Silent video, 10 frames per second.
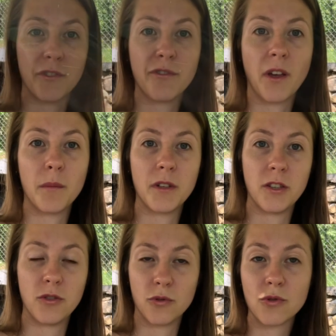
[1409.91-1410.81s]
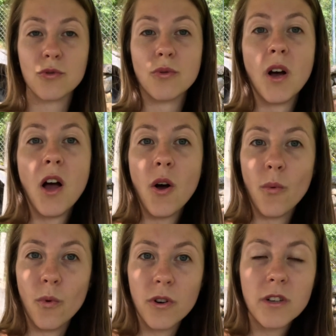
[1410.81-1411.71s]
the family used to
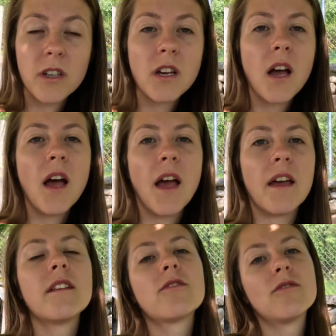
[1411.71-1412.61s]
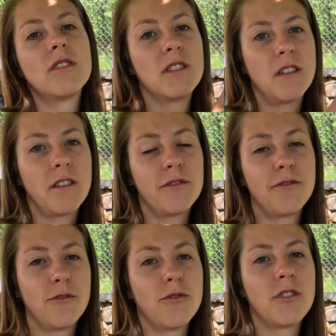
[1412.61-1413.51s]
work, and on the second
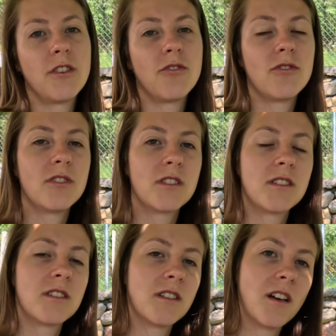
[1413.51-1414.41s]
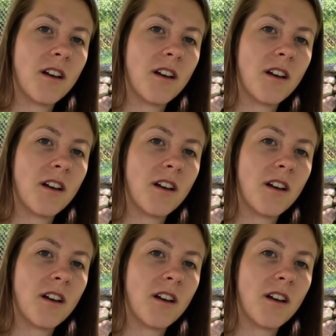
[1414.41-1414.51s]
floor there is